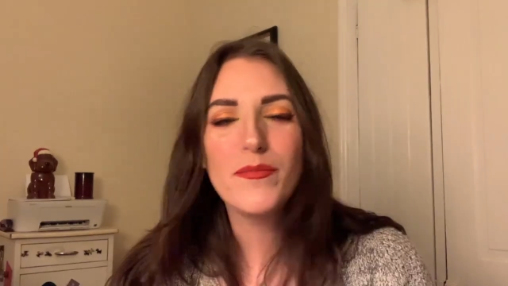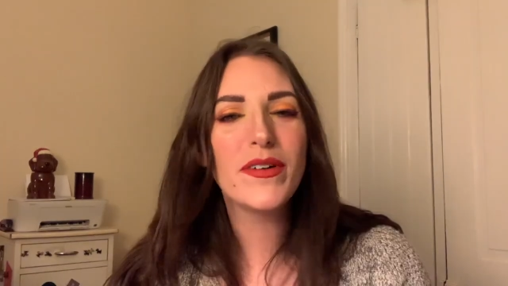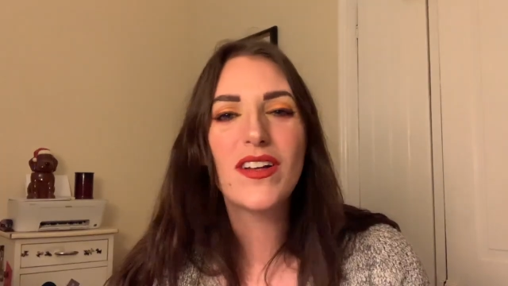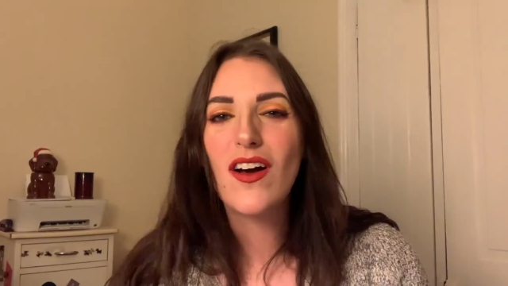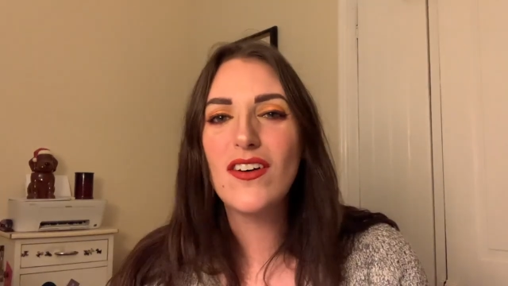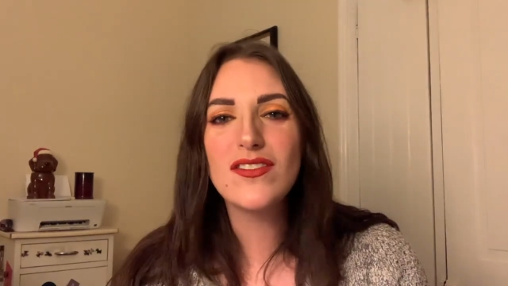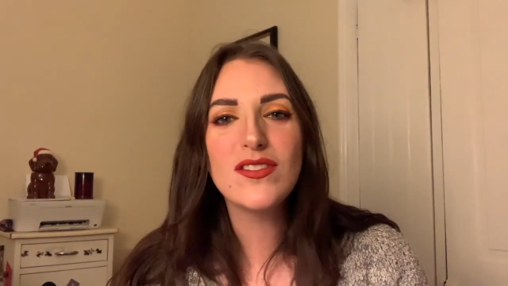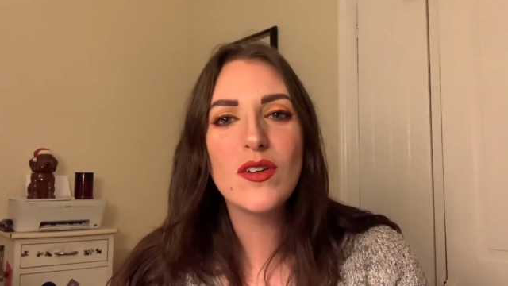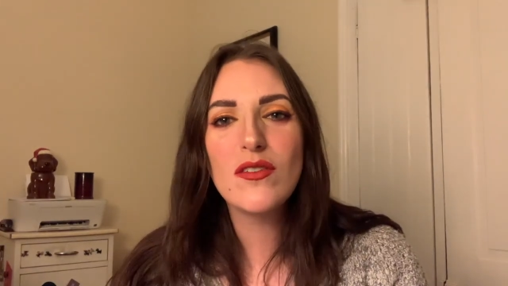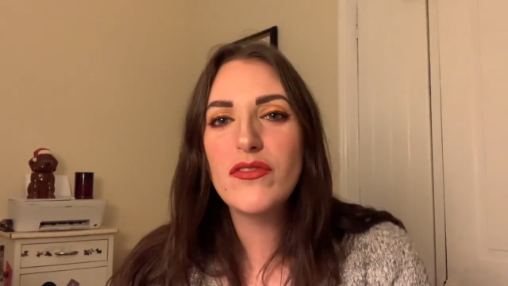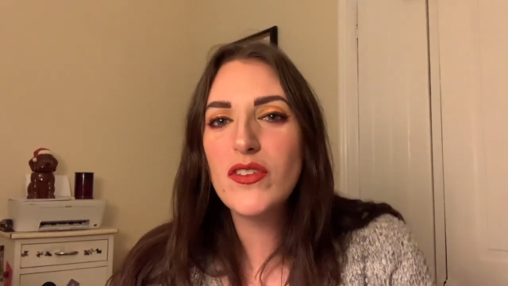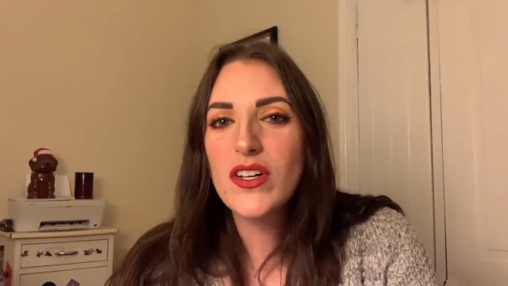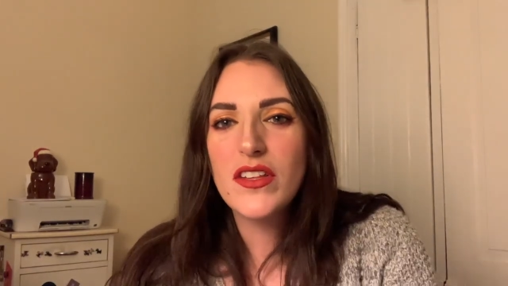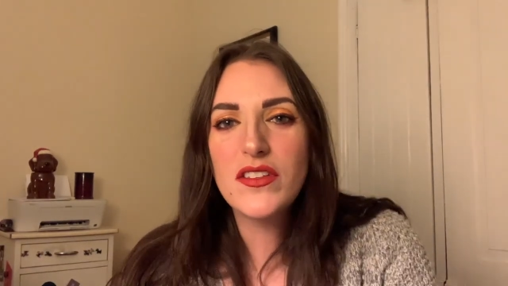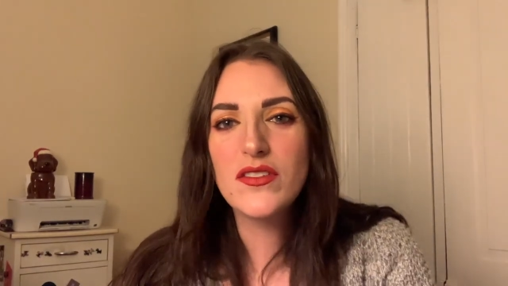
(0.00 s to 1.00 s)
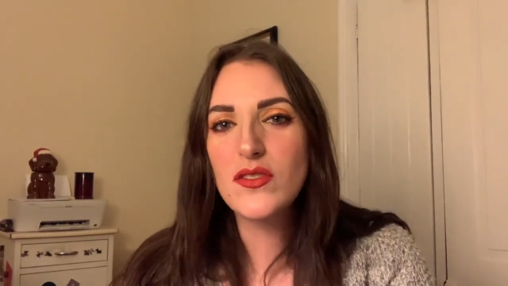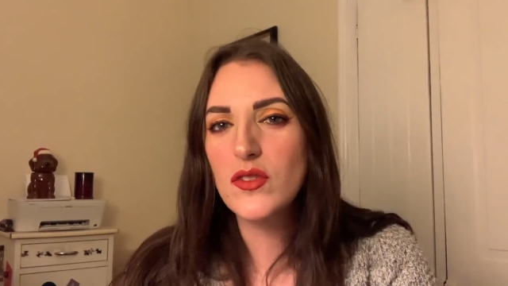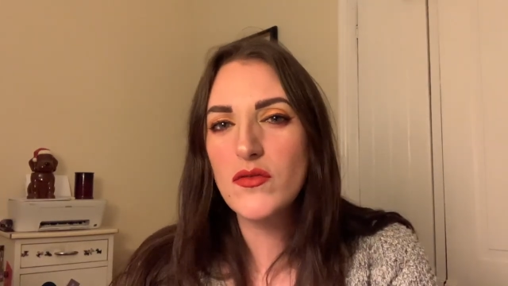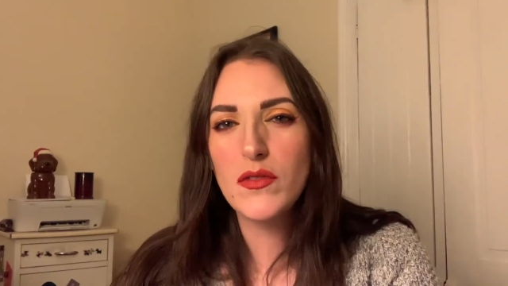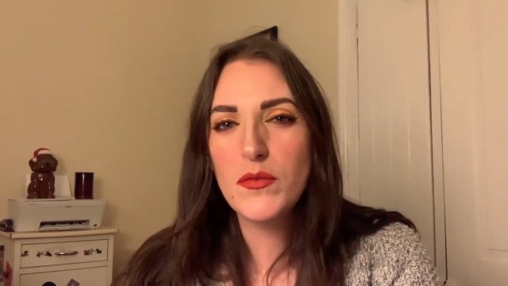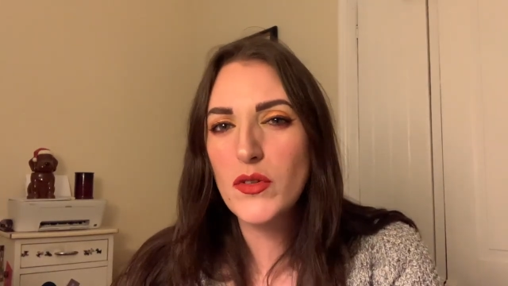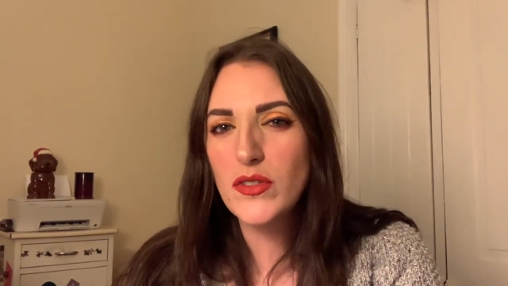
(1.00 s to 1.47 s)
But also if you got the
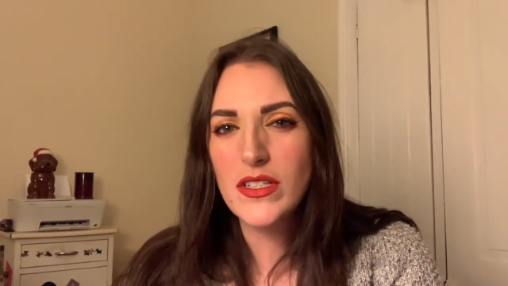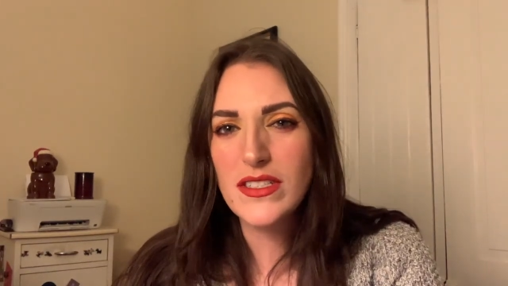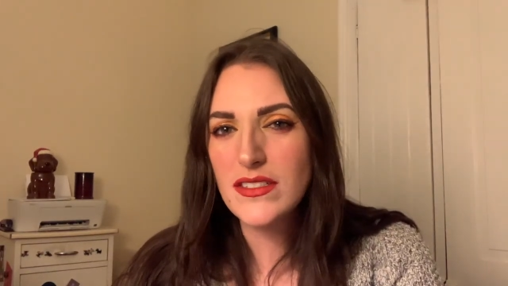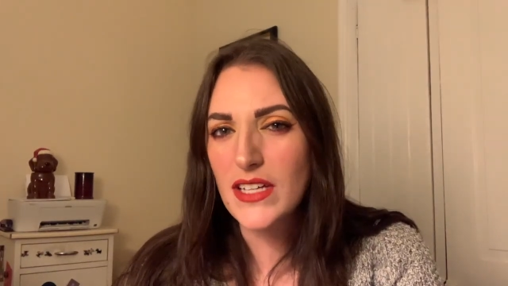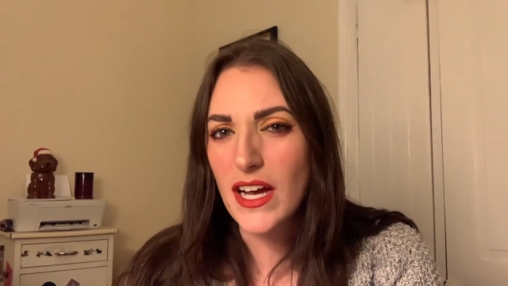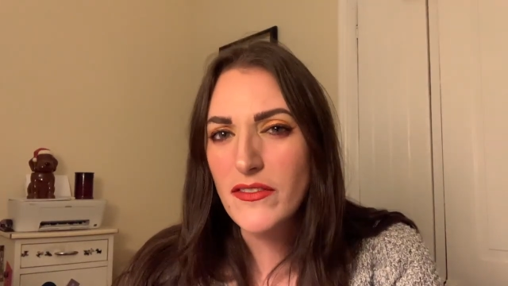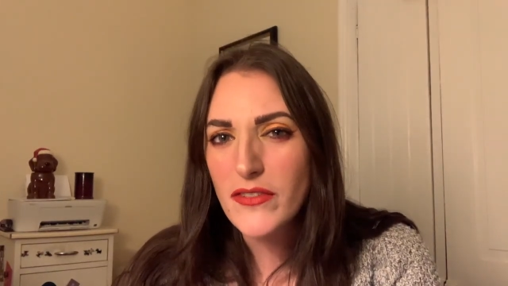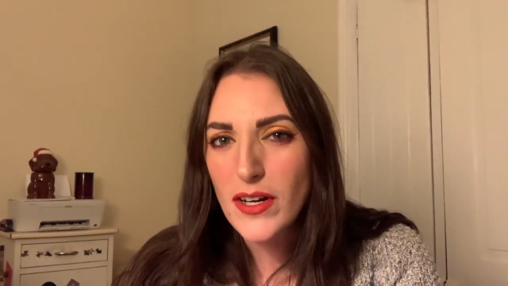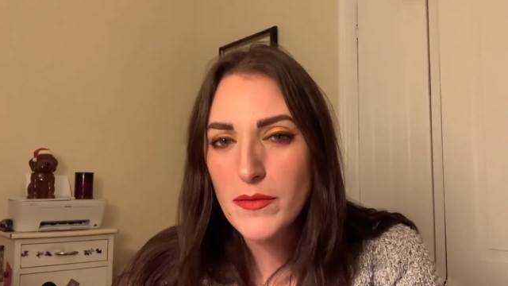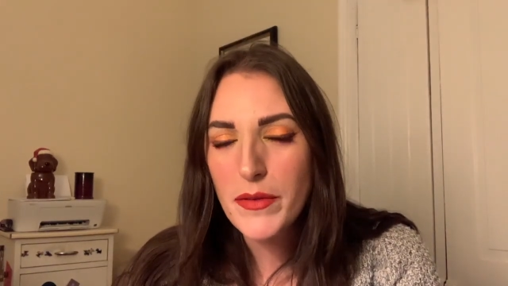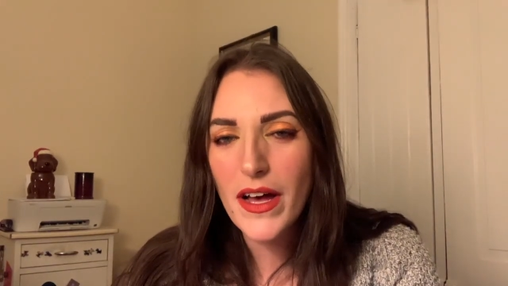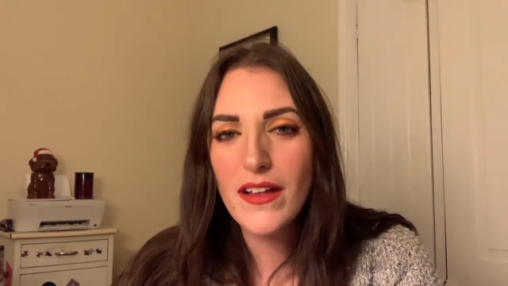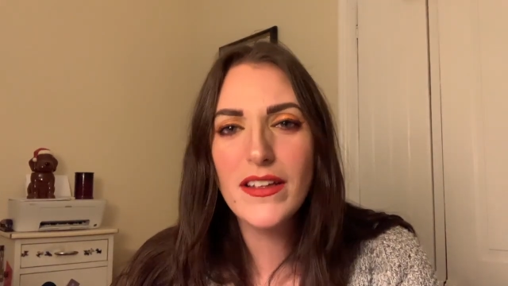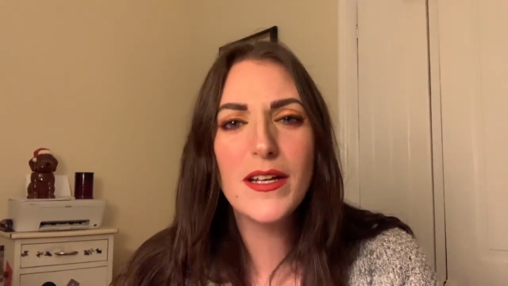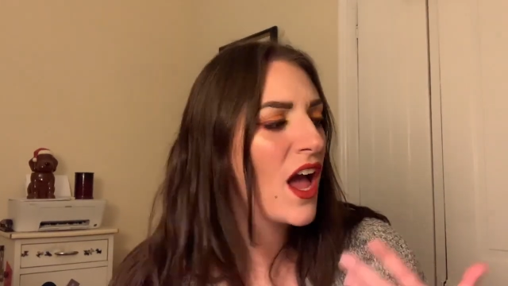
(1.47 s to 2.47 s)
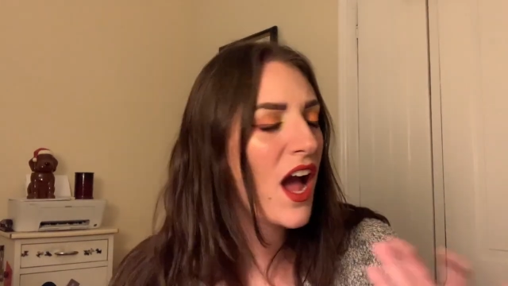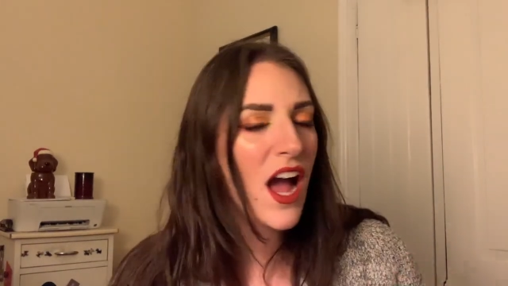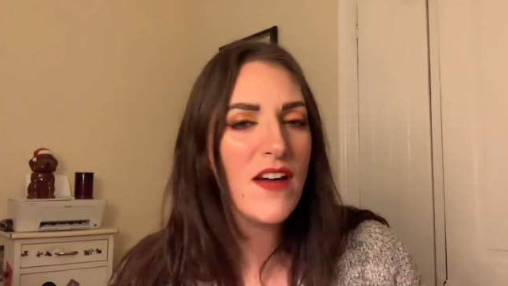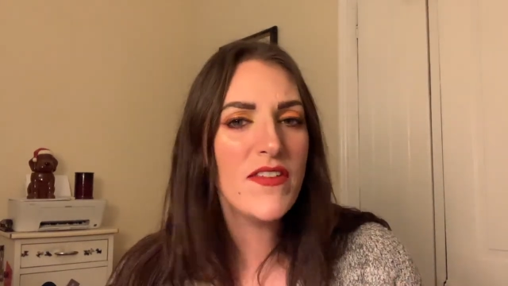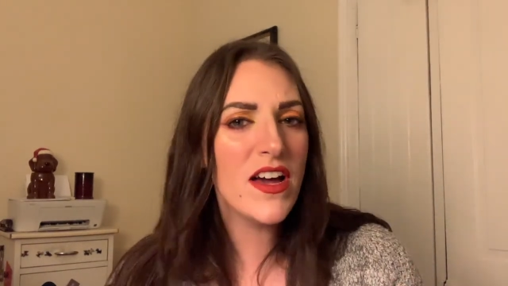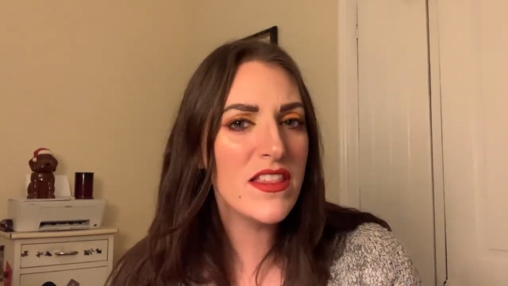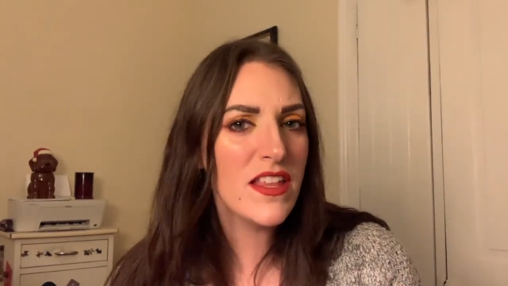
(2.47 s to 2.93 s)
Suva Beauty Saffron palette,
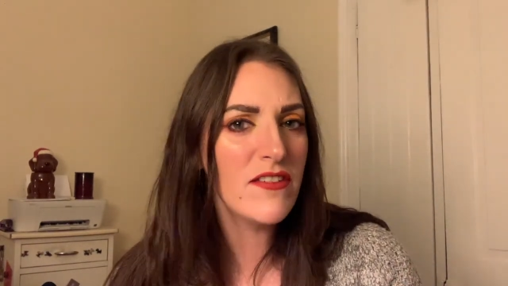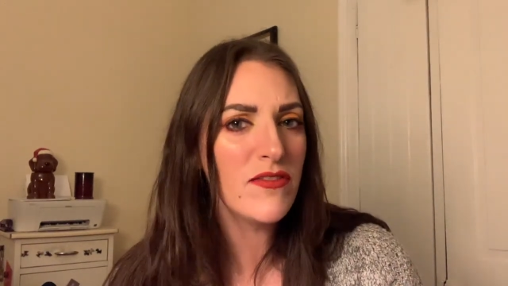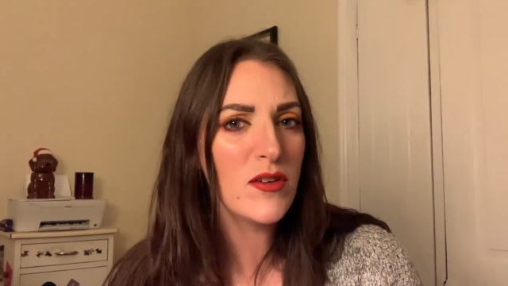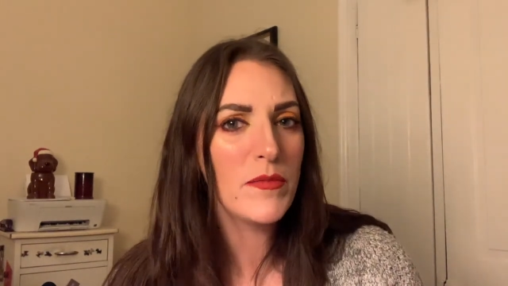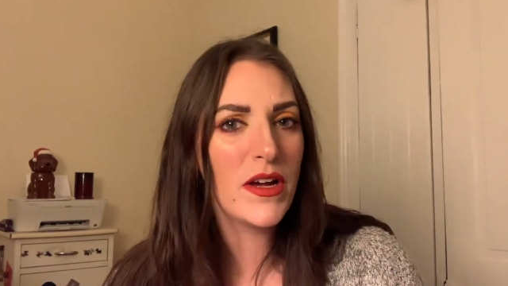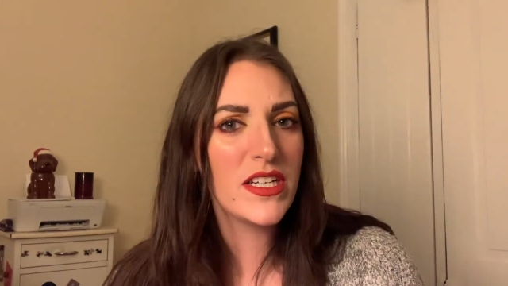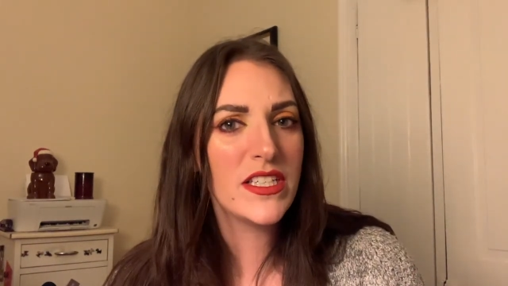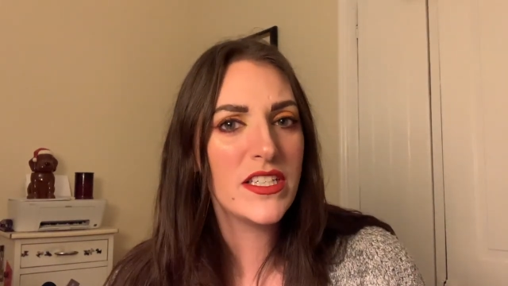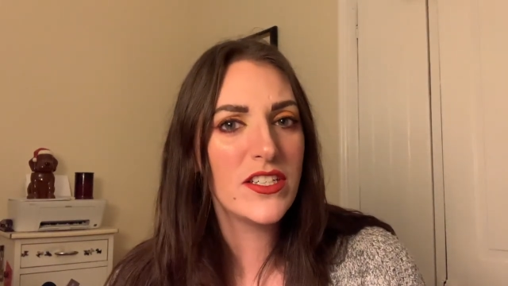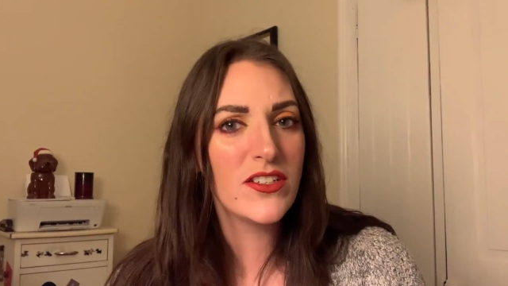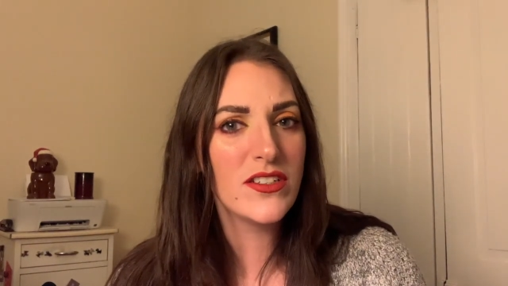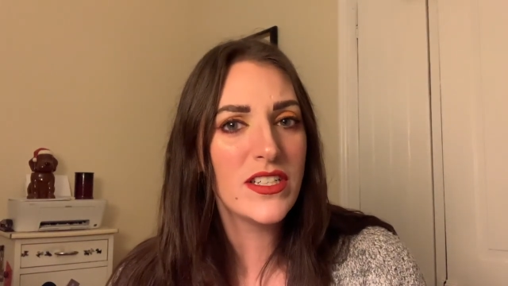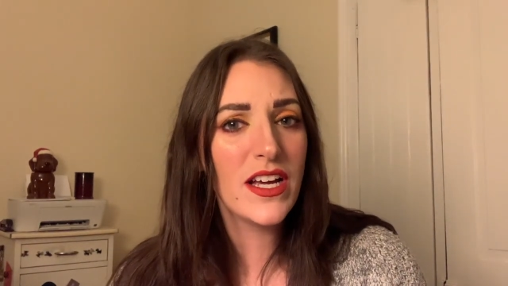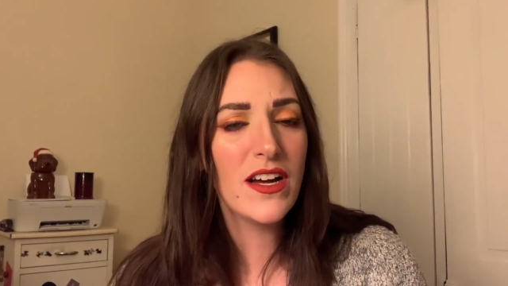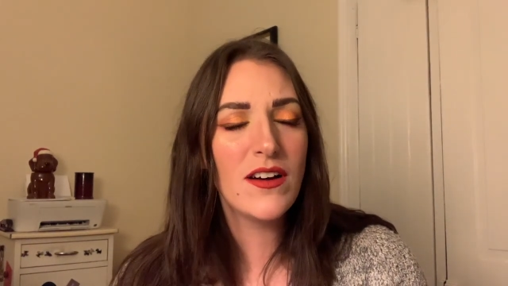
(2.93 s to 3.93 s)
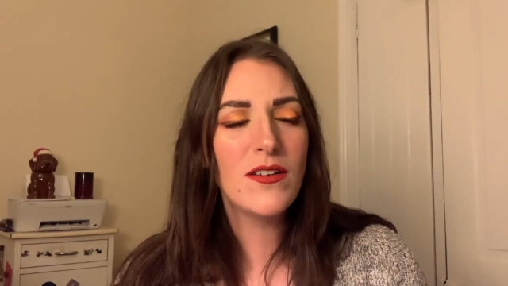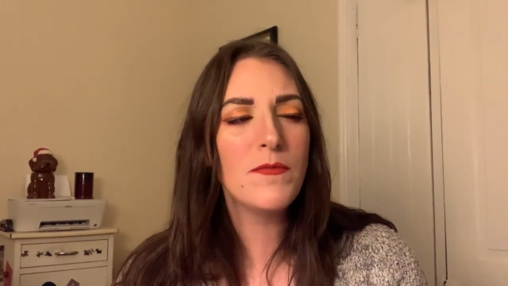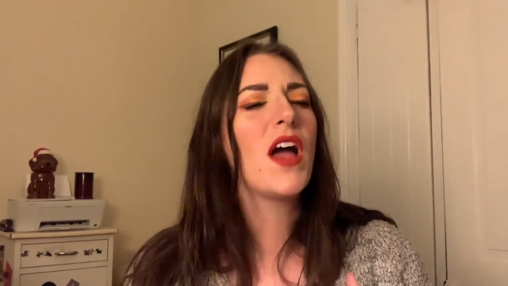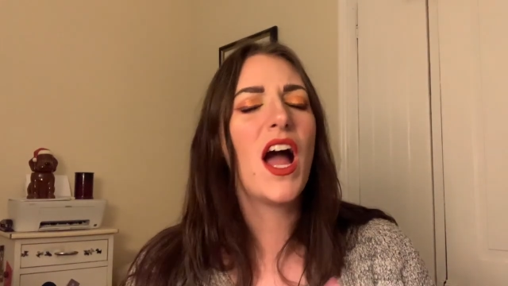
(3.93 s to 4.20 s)
I've had that for about a year now.